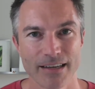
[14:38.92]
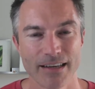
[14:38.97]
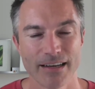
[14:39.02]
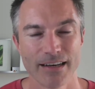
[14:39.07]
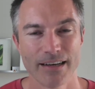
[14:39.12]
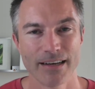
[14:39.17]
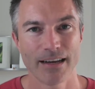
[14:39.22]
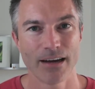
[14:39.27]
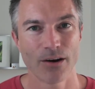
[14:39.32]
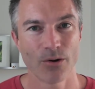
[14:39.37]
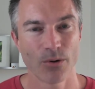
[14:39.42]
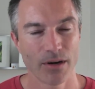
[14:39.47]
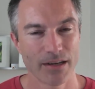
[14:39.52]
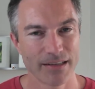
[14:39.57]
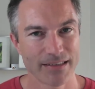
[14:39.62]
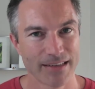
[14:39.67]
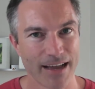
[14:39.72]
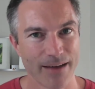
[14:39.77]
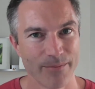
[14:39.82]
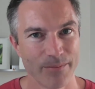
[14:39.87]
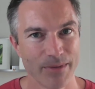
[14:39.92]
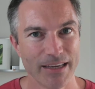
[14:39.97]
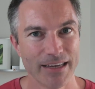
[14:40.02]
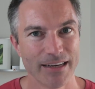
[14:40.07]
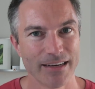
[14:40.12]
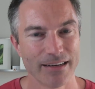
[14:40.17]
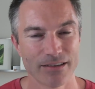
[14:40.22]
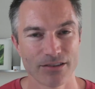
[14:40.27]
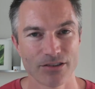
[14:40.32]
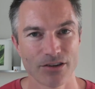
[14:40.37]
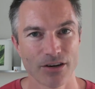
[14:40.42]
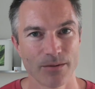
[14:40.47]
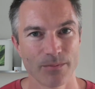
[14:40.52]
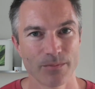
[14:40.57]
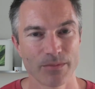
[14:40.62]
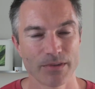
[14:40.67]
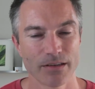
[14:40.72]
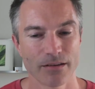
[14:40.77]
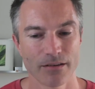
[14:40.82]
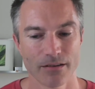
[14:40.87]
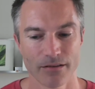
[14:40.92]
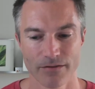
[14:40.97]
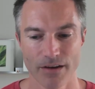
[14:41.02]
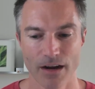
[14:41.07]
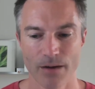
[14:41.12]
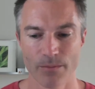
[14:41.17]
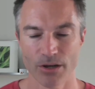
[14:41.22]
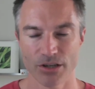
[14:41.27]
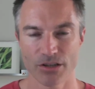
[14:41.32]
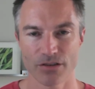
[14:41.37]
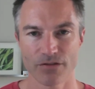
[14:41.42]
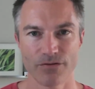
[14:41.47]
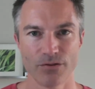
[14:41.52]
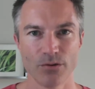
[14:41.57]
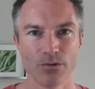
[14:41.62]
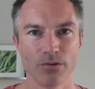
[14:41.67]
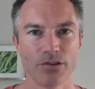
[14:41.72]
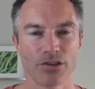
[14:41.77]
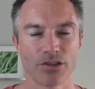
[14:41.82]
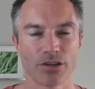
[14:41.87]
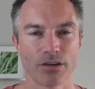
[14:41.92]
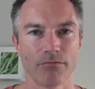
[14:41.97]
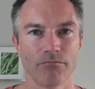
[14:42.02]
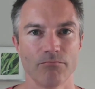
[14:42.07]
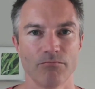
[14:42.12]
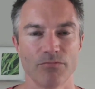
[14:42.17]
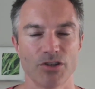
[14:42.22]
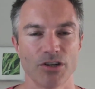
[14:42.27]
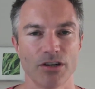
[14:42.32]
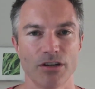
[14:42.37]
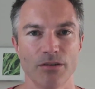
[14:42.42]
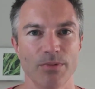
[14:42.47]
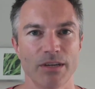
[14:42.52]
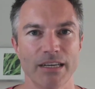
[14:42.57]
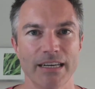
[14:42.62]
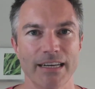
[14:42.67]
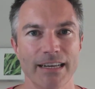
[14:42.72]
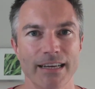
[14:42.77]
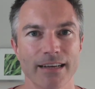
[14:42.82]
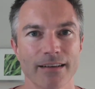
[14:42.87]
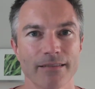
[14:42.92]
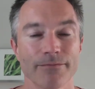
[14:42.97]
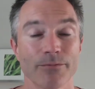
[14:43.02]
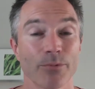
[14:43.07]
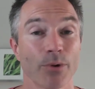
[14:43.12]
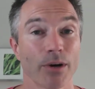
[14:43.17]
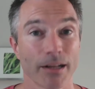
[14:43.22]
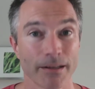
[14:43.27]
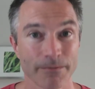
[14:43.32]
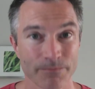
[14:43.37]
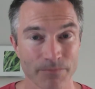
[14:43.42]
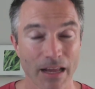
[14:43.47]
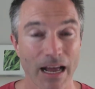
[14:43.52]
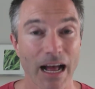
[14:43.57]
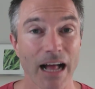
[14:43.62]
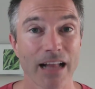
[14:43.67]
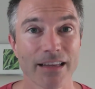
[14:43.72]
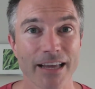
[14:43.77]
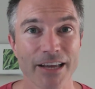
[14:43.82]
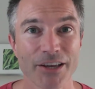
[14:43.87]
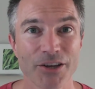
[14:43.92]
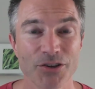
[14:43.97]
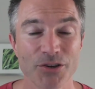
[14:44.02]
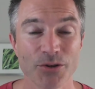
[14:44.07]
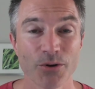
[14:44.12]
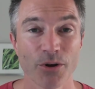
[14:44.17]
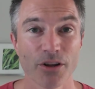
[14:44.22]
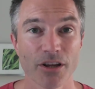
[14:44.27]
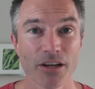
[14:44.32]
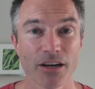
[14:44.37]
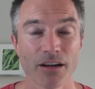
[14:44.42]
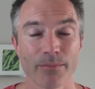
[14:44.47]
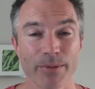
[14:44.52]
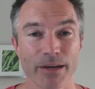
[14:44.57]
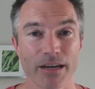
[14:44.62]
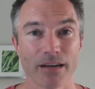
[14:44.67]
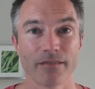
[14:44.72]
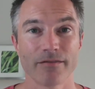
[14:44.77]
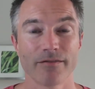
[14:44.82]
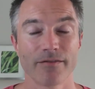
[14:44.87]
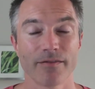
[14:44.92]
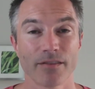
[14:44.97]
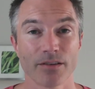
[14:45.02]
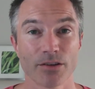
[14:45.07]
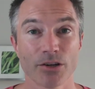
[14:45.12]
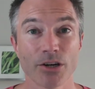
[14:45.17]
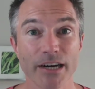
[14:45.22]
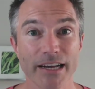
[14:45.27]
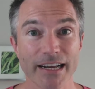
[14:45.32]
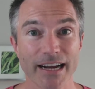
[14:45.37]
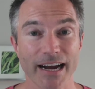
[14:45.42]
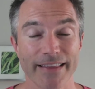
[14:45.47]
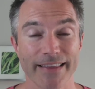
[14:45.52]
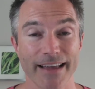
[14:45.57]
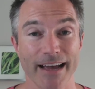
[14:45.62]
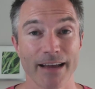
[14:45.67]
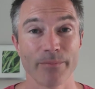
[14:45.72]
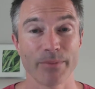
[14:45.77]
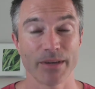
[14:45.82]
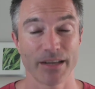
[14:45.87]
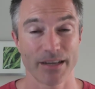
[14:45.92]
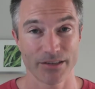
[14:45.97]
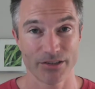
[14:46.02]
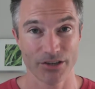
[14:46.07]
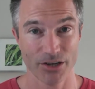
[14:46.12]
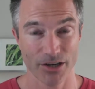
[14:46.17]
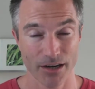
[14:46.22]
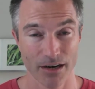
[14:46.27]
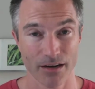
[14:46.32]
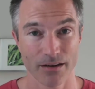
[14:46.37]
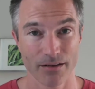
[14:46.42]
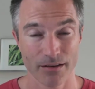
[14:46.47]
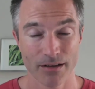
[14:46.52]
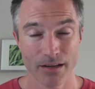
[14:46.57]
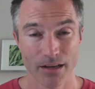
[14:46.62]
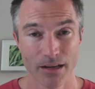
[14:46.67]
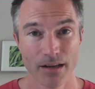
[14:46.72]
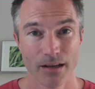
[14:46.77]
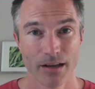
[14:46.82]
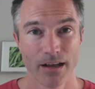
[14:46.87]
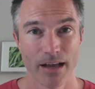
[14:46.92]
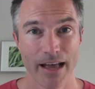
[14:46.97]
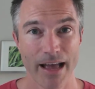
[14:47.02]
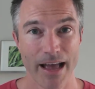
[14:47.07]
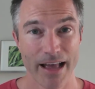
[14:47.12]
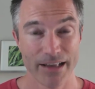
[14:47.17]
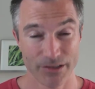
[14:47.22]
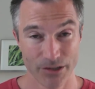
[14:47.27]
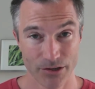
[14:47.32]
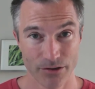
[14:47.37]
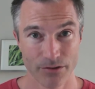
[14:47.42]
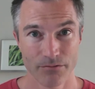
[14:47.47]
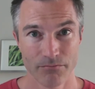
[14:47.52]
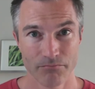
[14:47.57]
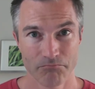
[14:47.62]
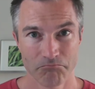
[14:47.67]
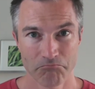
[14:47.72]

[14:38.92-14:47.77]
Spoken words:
Now, what does that mean in terms of how much food should you be eating? Well, I'll let you do a little bit of learning on that because you're gonna, as you